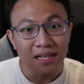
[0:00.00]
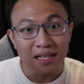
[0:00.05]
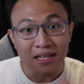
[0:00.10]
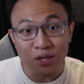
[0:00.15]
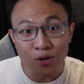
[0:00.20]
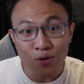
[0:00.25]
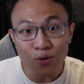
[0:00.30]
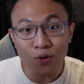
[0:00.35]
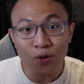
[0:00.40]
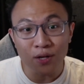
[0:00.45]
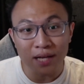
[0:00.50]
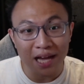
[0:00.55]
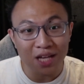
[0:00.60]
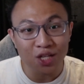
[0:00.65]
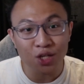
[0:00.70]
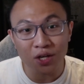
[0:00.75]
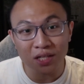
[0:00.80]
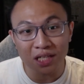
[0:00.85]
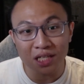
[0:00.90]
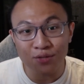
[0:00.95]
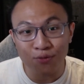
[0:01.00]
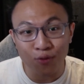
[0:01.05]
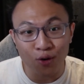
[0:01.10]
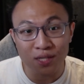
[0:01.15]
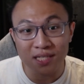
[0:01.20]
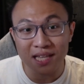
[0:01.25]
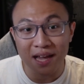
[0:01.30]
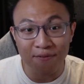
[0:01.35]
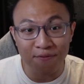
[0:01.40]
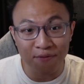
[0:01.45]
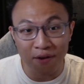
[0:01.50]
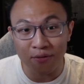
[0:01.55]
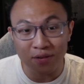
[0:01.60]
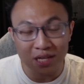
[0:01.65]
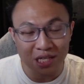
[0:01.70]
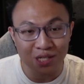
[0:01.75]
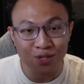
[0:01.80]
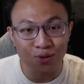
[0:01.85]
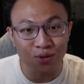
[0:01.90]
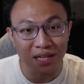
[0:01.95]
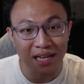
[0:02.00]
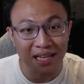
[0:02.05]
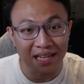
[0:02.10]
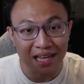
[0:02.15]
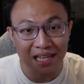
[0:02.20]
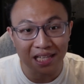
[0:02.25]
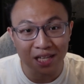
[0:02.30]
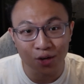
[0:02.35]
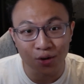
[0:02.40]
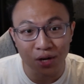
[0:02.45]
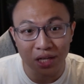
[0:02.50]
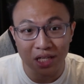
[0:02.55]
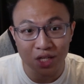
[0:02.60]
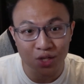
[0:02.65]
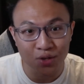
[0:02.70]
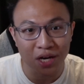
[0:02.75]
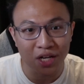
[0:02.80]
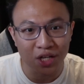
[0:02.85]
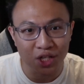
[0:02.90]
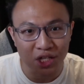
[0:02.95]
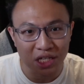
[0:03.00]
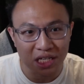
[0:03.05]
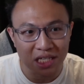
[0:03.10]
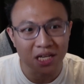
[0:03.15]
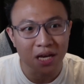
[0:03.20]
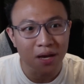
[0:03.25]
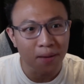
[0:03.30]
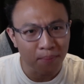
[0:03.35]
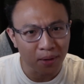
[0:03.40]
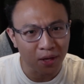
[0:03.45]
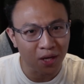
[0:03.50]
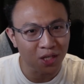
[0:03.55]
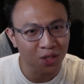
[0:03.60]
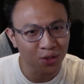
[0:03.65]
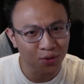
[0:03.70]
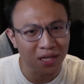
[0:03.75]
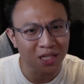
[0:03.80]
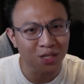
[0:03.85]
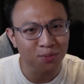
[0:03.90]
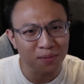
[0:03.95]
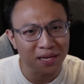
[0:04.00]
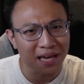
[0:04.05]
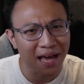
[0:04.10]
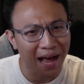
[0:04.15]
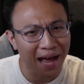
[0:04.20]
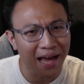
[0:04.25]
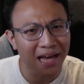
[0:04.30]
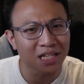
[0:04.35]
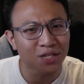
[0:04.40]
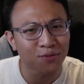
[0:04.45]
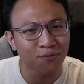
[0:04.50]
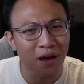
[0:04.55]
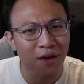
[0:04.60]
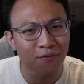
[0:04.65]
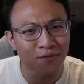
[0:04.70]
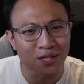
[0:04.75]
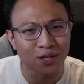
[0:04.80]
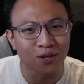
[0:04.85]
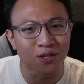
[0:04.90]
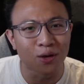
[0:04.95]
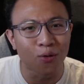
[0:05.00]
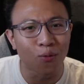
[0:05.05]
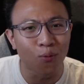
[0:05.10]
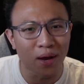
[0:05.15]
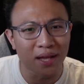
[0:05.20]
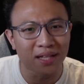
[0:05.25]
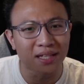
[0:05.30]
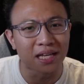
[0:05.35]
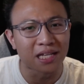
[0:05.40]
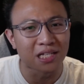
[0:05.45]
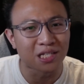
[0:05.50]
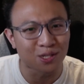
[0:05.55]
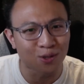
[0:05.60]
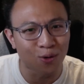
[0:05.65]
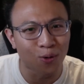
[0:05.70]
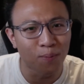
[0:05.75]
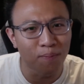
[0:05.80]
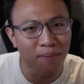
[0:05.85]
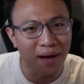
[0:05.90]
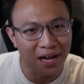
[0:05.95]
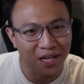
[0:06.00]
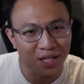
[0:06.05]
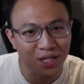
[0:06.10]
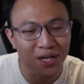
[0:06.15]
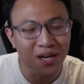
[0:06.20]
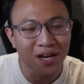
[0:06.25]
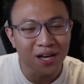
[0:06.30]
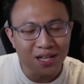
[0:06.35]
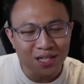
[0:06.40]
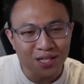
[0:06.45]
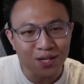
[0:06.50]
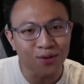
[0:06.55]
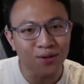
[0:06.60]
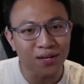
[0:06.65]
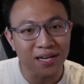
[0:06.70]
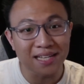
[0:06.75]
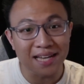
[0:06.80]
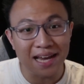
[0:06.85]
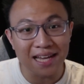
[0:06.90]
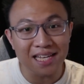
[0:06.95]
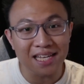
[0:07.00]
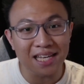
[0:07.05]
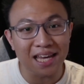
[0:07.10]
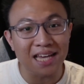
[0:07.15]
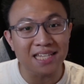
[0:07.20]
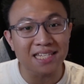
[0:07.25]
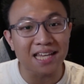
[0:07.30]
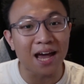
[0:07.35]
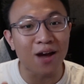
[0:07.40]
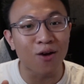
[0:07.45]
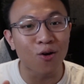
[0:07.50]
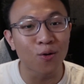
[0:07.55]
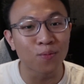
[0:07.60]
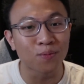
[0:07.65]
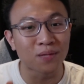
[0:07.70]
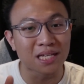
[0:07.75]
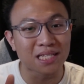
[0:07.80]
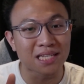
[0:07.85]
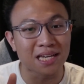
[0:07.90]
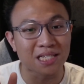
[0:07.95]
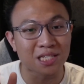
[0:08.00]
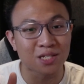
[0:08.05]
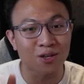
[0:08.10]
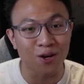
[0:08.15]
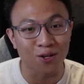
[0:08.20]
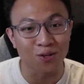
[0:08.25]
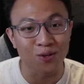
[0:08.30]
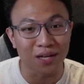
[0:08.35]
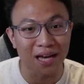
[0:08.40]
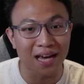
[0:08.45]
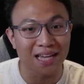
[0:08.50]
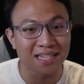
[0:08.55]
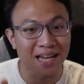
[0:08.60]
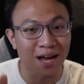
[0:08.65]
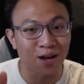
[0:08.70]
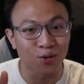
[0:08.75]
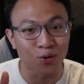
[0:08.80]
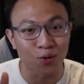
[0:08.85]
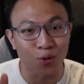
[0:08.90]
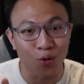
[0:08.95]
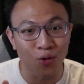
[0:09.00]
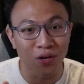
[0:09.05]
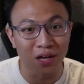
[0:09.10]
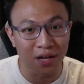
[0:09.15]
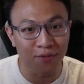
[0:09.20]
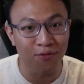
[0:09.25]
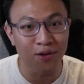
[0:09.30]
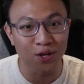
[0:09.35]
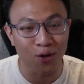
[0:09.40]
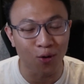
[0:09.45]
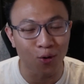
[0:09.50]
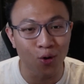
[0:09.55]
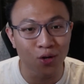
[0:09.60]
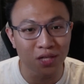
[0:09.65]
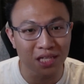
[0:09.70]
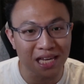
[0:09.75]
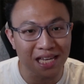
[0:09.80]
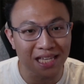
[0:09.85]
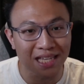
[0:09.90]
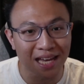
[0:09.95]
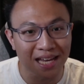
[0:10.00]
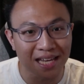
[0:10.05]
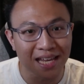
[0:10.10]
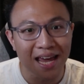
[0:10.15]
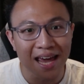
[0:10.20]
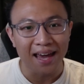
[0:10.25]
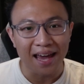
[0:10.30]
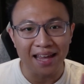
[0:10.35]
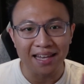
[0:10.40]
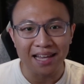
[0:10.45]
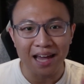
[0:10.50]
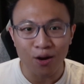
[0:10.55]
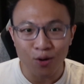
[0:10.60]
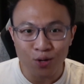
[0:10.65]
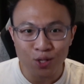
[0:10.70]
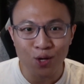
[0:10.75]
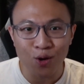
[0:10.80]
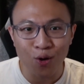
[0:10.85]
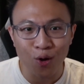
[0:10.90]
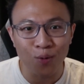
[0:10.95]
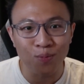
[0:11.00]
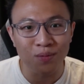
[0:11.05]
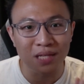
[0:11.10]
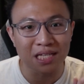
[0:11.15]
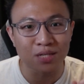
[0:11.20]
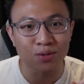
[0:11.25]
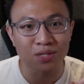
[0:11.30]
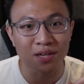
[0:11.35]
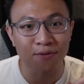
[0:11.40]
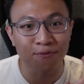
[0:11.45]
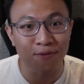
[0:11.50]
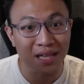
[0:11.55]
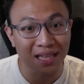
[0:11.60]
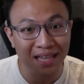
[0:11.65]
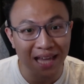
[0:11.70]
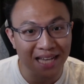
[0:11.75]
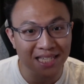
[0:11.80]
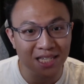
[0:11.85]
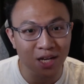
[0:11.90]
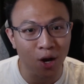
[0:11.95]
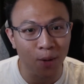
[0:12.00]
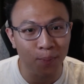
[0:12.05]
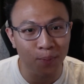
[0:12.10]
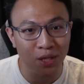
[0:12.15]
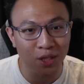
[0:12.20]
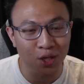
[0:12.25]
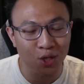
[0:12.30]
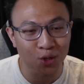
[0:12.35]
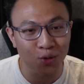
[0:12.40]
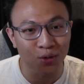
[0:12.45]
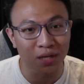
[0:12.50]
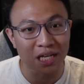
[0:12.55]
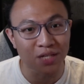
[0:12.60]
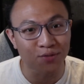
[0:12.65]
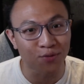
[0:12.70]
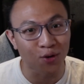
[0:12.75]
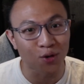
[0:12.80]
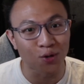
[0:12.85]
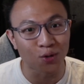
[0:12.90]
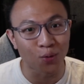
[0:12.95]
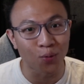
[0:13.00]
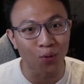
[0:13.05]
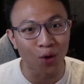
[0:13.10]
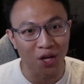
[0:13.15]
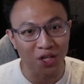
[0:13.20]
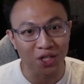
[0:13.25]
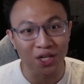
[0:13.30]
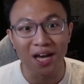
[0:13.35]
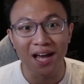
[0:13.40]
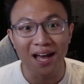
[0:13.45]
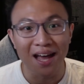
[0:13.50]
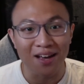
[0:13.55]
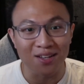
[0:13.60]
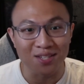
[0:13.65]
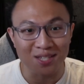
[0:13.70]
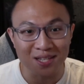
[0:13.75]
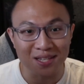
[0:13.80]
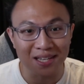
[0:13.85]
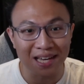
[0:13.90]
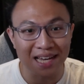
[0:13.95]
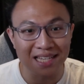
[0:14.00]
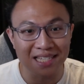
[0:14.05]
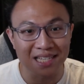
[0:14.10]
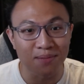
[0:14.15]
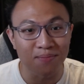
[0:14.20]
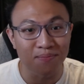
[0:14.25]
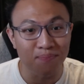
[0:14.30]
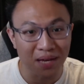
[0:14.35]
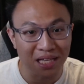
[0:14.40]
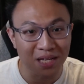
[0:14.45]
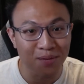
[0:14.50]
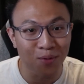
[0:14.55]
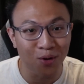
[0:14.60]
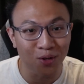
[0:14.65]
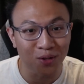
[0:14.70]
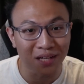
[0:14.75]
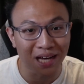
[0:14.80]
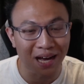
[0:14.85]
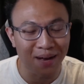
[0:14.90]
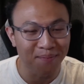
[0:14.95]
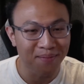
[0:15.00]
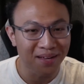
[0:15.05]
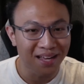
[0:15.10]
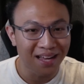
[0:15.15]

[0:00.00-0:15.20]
You could enjoy this 4-star very soon in integrated strategies, because trust me, IS5 is gonna want it so much. So in any case, I hope this has taught you guys how to go loving your own Ethan, and I also hope this was a fantastic operator showcase for you to watch. I'll see you guys in many more to come.